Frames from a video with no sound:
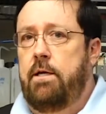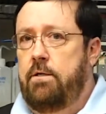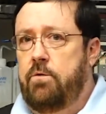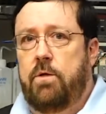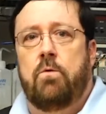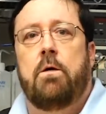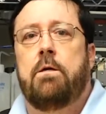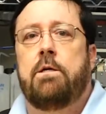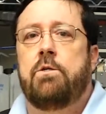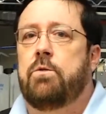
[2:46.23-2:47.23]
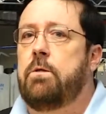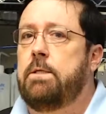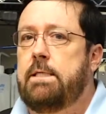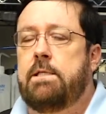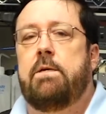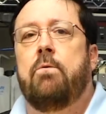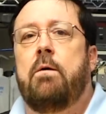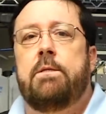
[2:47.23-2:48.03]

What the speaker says: and doing quality control and testing raw